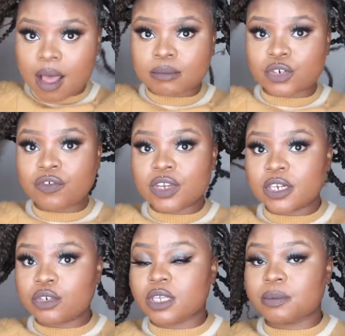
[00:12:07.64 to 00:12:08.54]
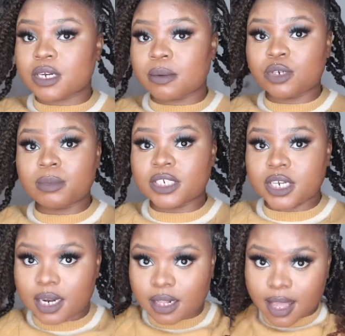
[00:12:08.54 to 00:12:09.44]
Don't forget to subscribe to my
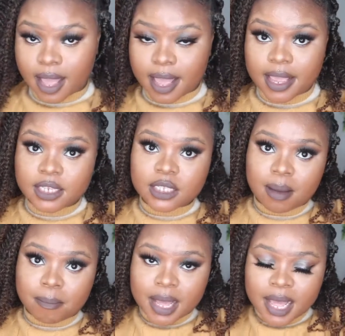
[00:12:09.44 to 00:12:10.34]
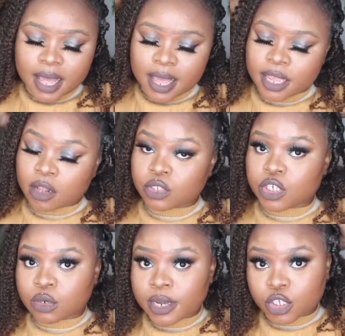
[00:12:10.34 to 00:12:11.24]
channel, guys. Bye. I'll see
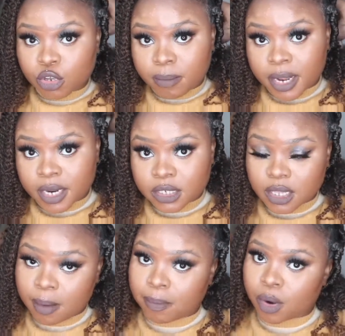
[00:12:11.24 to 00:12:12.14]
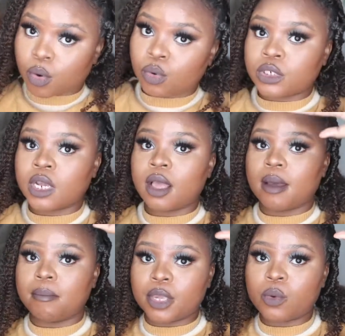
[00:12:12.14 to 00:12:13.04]
you guys on my next upload. Be